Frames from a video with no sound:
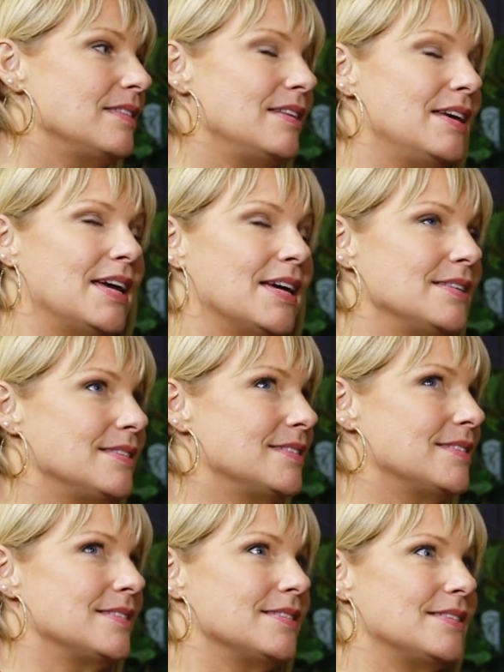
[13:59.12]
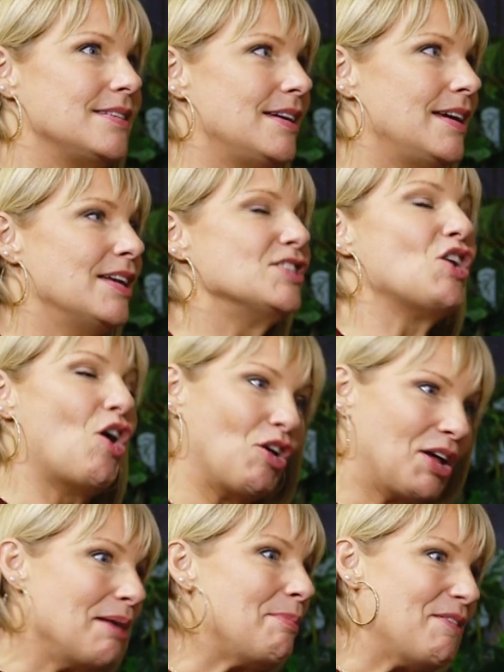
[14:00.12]
It's all
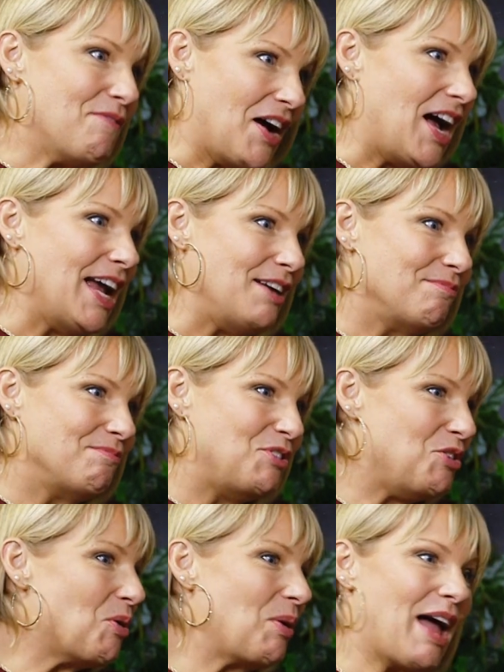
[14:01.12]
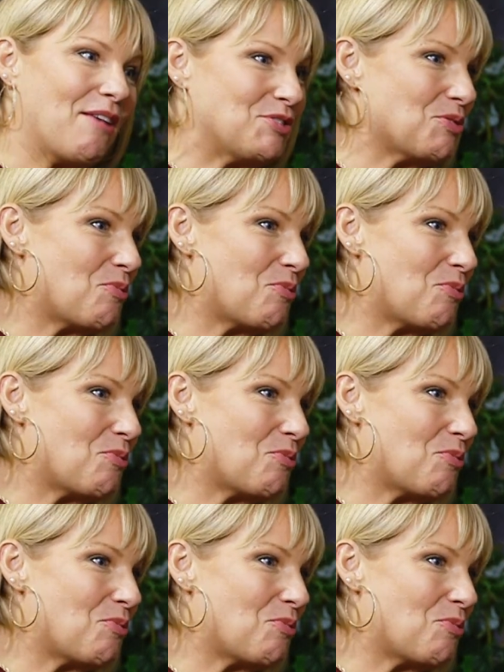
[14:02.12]
going to be fine. You don't have to